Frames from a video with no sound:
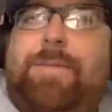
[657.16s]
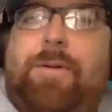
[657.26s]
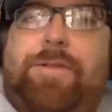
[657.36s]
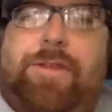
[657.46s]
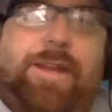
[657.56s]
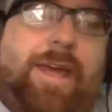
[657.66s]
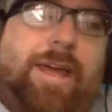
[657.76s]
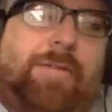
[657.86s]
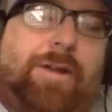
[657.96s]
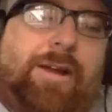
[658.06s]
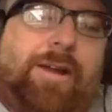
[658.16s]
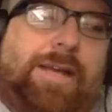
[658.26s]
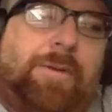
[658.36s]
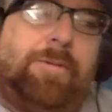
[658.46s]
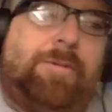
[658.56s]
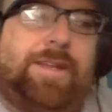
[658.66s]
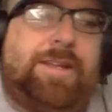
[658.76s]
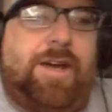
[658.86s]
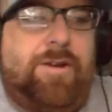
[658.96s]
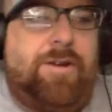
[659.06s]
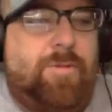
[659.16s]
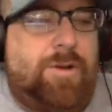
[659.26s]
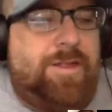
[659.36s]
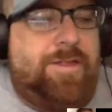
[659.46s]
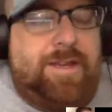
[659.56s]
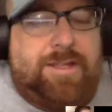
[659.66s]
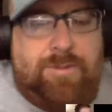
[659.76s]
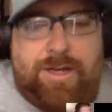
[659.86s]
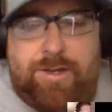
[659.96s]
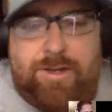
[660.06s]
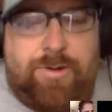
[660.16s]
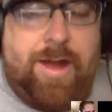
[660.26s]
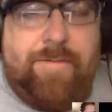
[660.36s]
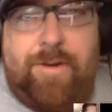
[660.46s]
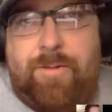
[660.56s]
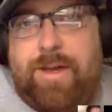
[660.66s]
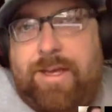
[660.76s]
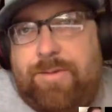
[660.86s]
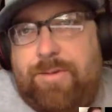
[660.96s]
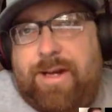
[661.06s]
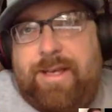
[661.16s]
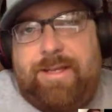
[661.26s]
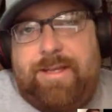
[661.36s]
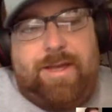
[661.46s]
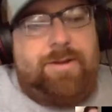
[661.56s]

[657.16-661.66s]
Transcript: be with you today. We are glad to be with each other. One of the things we do every week is we try to get together